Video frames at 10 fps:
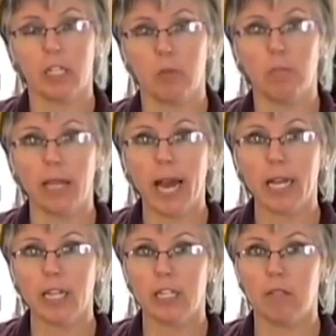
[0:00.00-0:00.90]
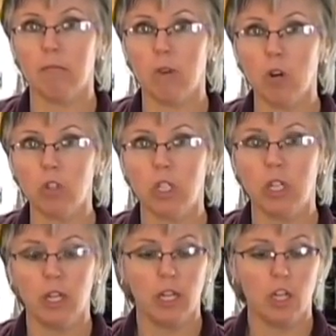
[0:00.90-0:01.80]
The black is the most
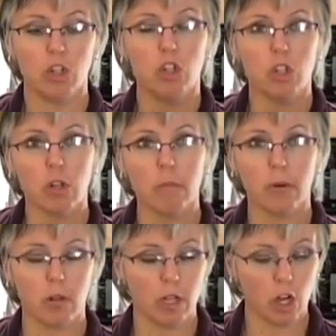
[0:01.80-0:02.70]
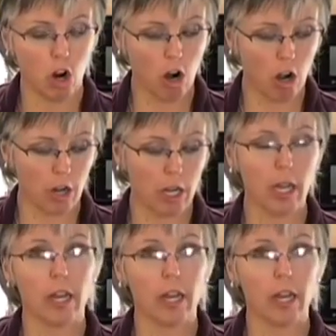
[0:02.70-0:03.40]
durable and hardy,